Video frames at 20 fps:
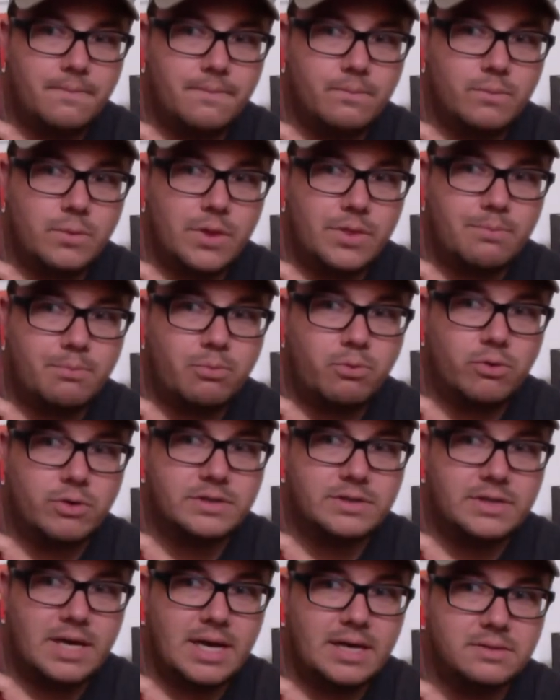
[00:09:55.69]
with
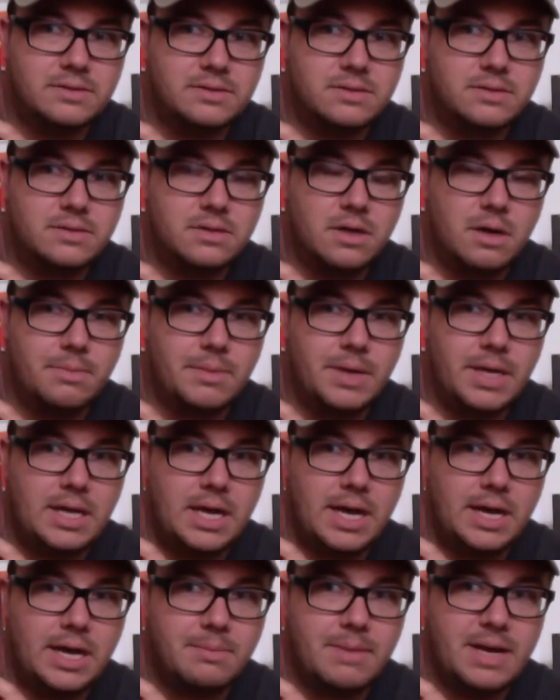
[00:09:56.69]
Portishead's
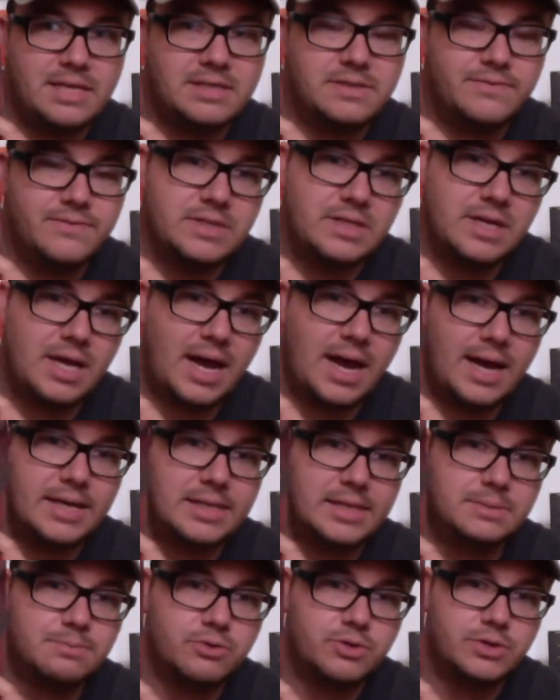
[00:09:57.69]
Dummy and Massive
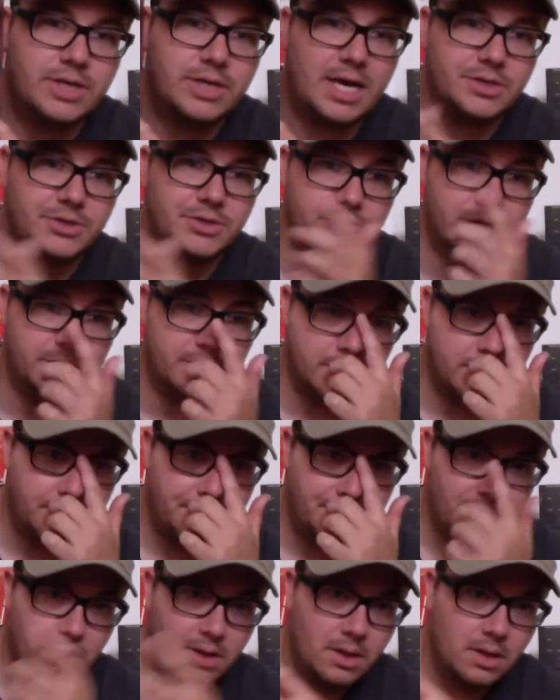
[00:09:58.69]
Attack's Protection.
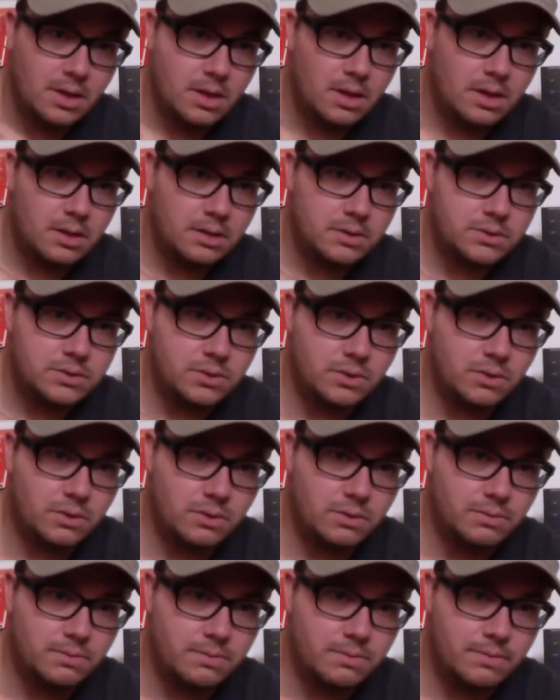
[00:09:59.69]

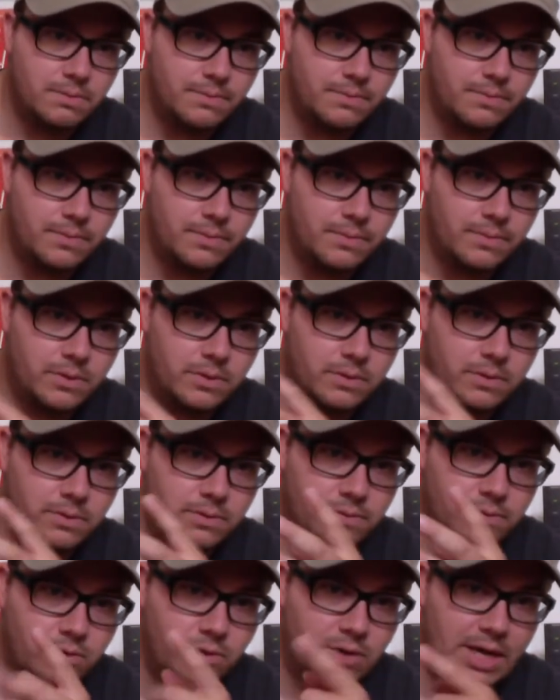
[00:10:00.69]
So
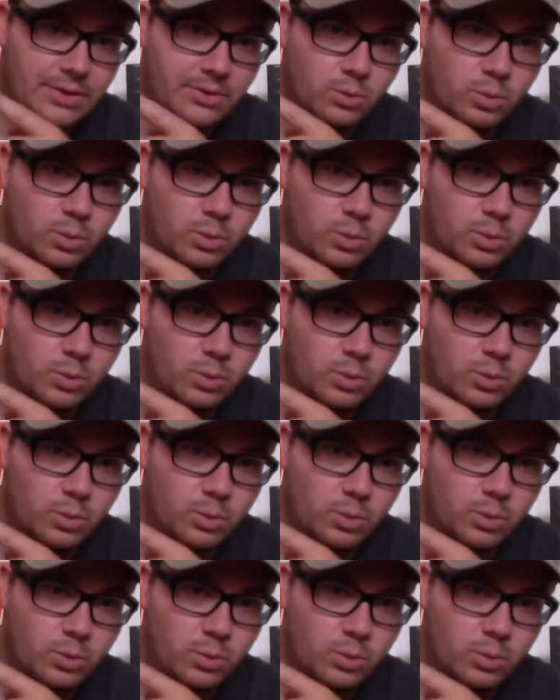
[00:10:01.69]
together